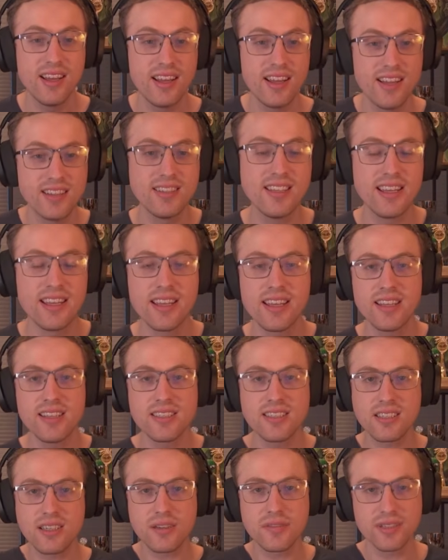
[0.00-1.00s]
And yeah, you can
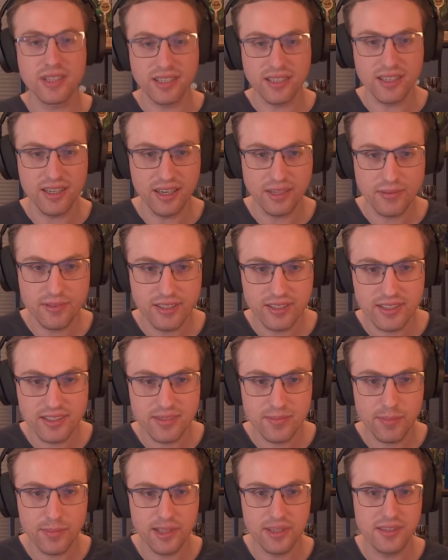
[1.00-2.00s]
discover a card with
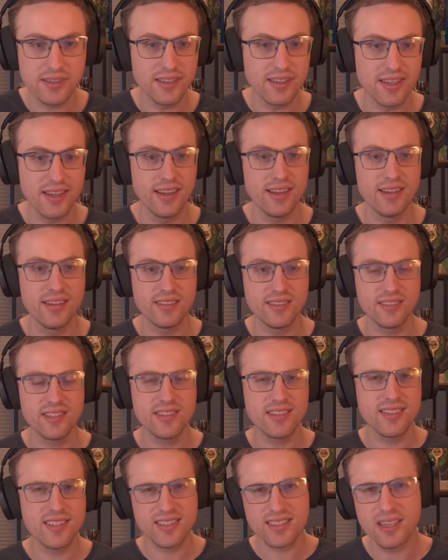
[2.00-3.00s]
this, but yeah,
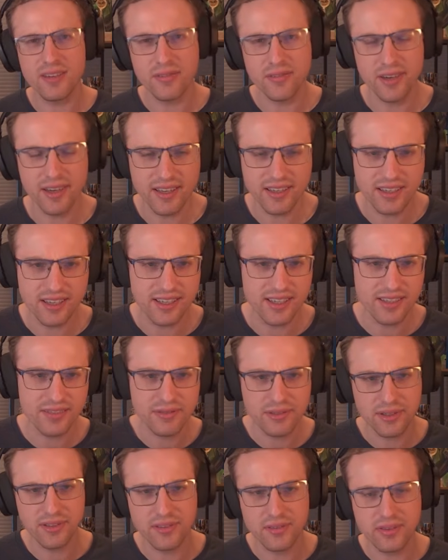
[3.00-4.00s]
just discovering a card
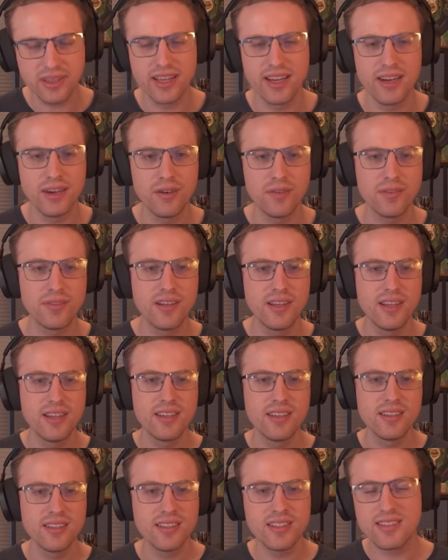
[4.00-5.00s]
for 3 health,
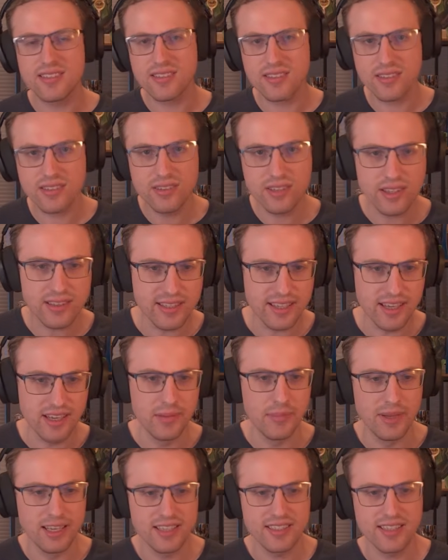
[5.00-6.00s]
it's not that
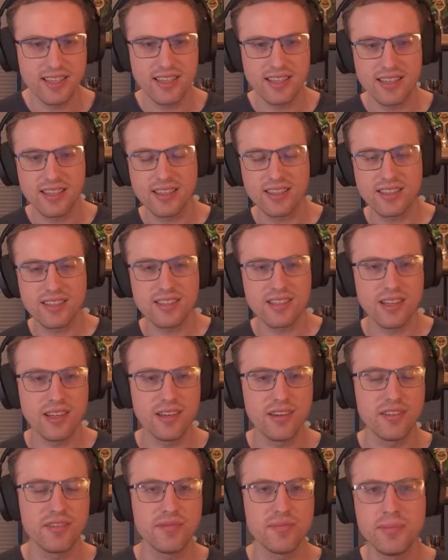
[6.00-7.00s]
amazing. Like, there's a
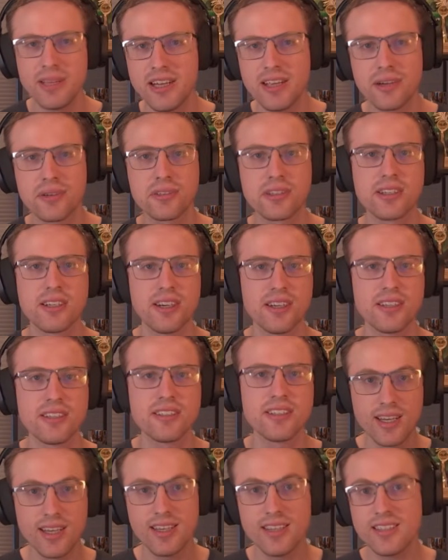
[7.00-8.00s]
lot of mediocre
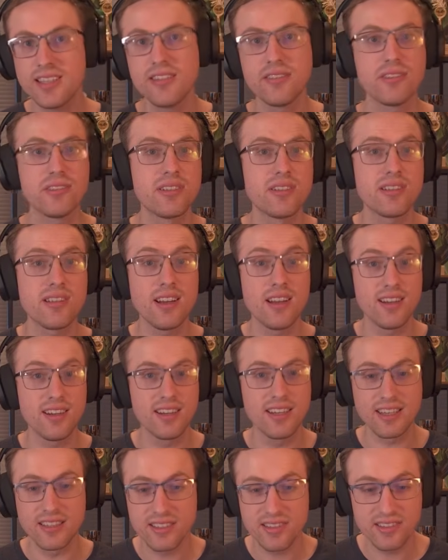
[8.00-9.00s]
cards, and in general, there's a lot
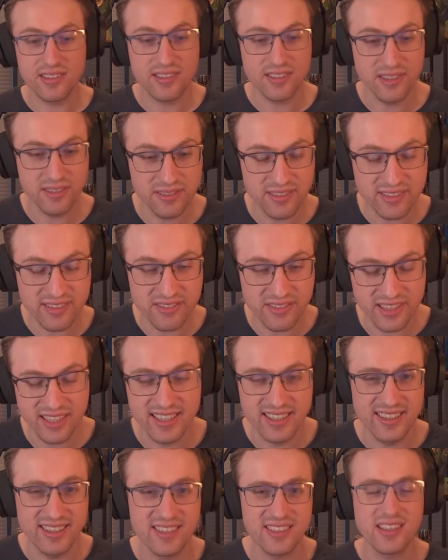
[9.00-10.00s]
of decks just don't
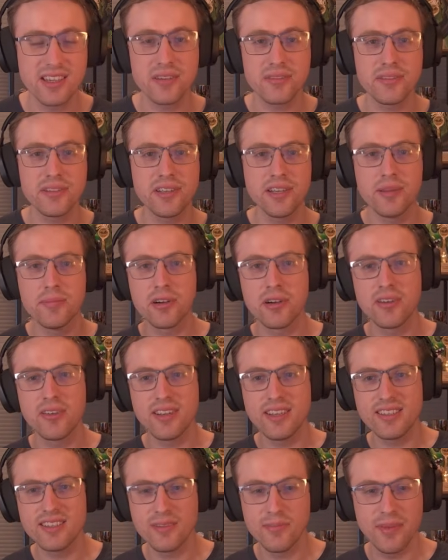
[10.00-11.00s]
really discover anymore,
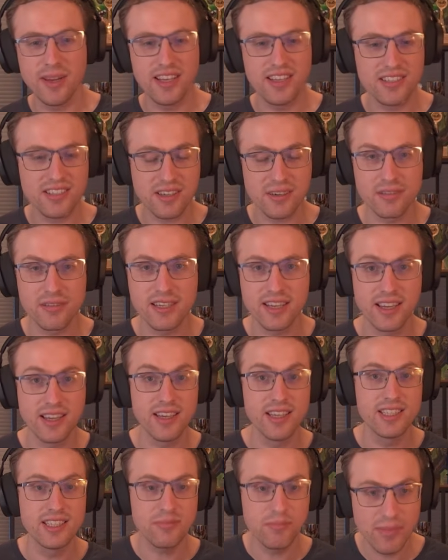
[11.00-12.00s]
right? The main discover
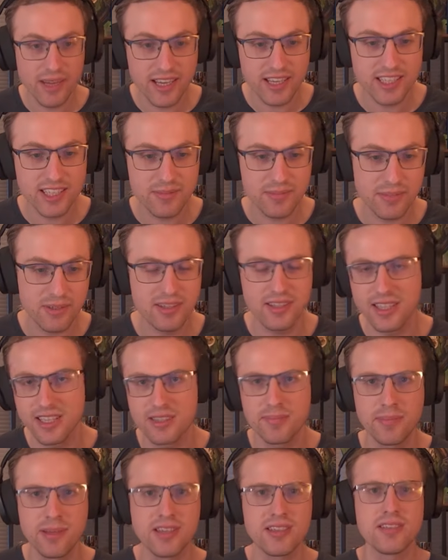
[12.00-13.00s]
deck is Mage, but
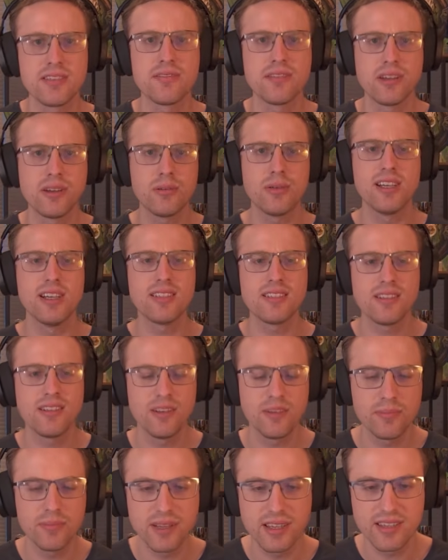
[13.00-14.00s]
that's because of the quest,
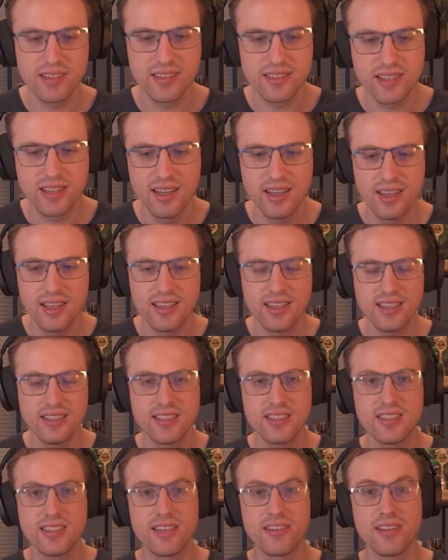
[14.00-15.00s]
and not because
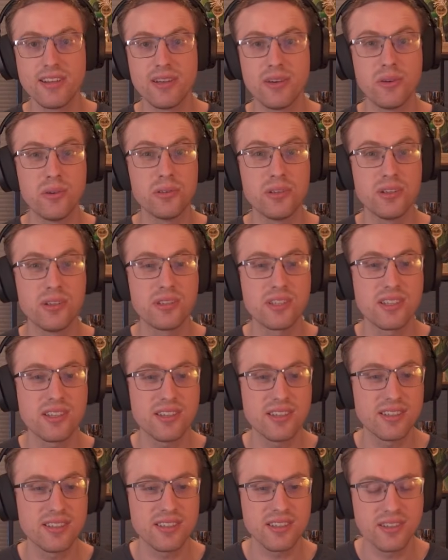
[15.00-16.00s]
necessarily all those
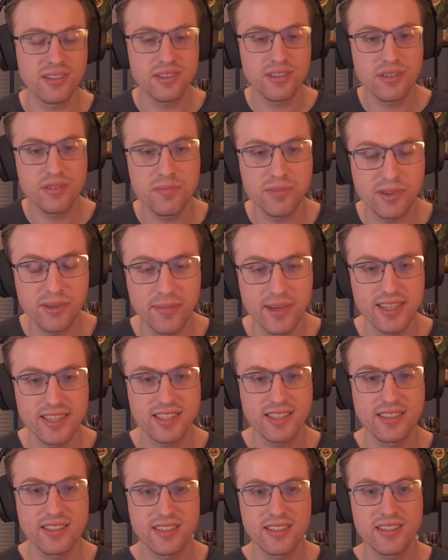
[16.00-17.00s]
cards are super
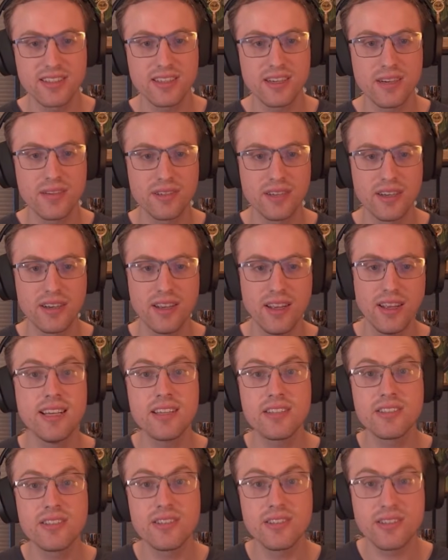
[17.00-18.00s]
amazing to discover.
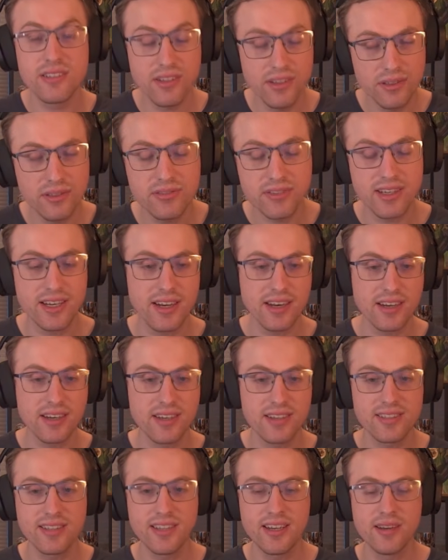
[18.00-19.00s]
Decks just don't run out of
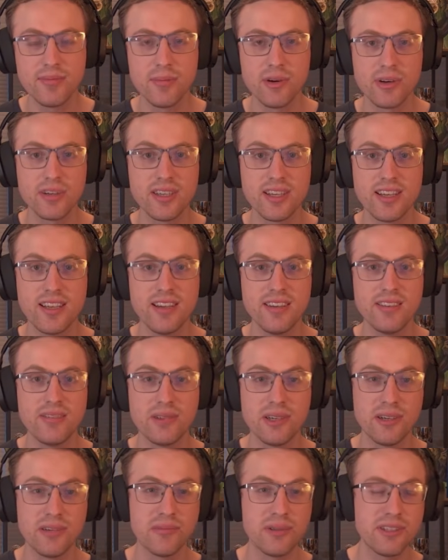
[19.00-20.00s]
cards anymore, and
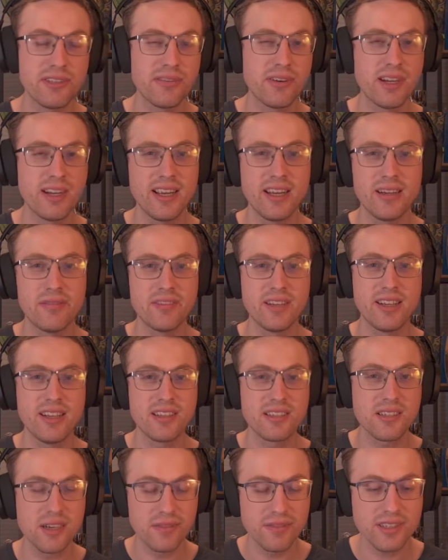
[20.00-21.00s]
well, would you rather have a
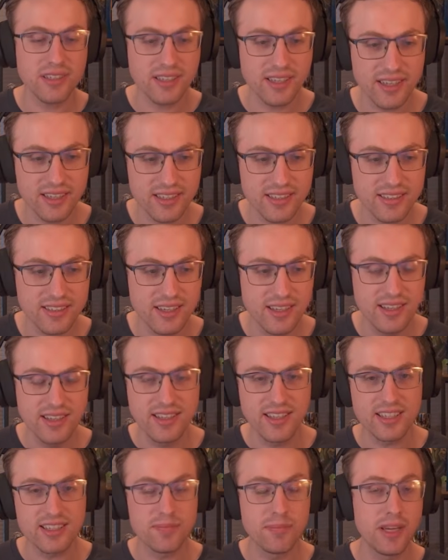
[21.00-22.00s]
discovered card
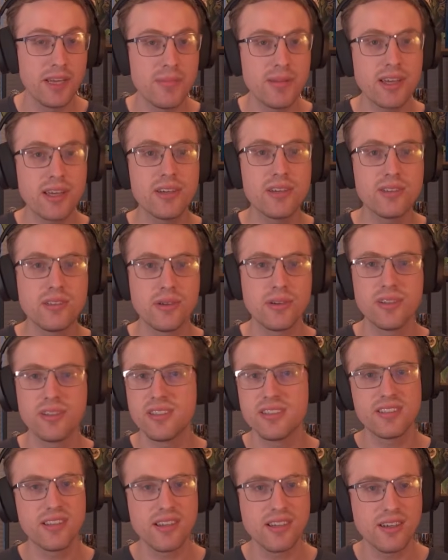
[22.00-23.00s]
that's maybe good, or
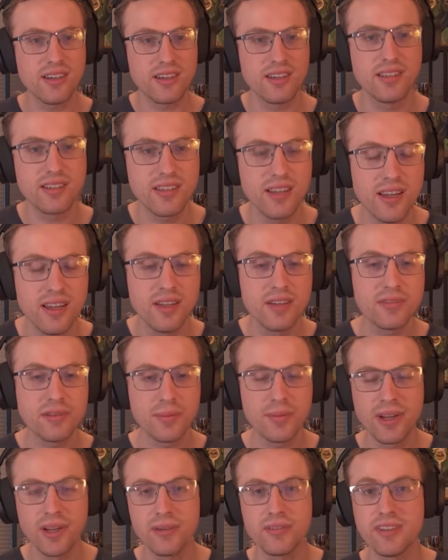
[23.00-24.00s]
just a card
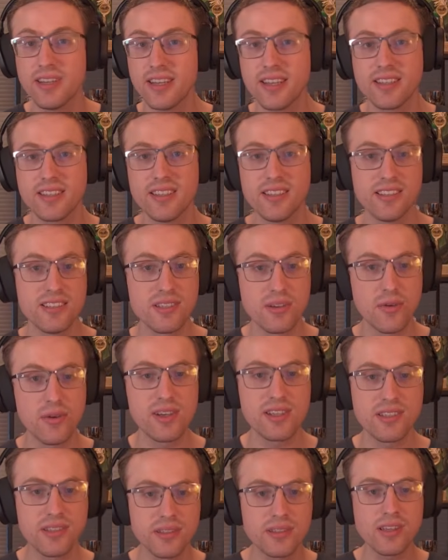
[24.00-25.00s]
from your own deck that is
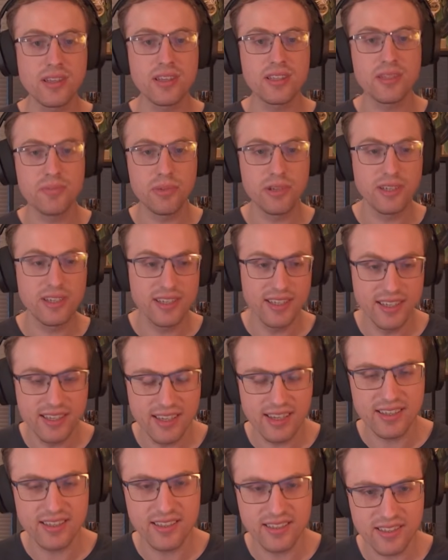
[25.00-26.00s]
always good because you put it in
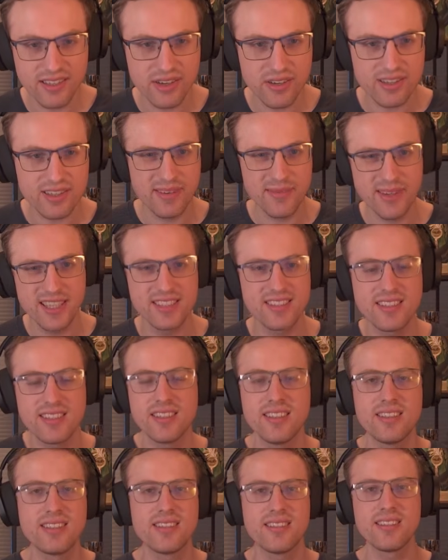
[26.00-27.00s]
there? That usually means
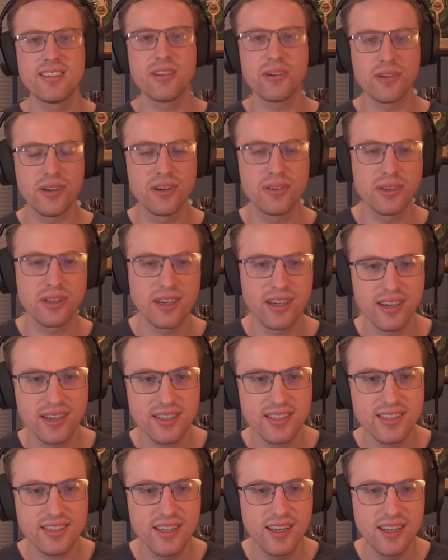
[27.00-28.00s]
it's your own
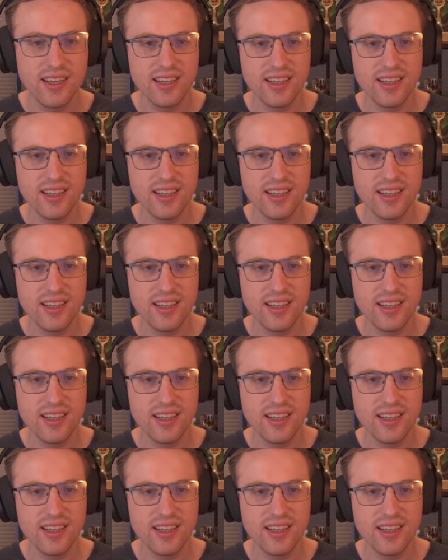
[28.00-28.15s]
card.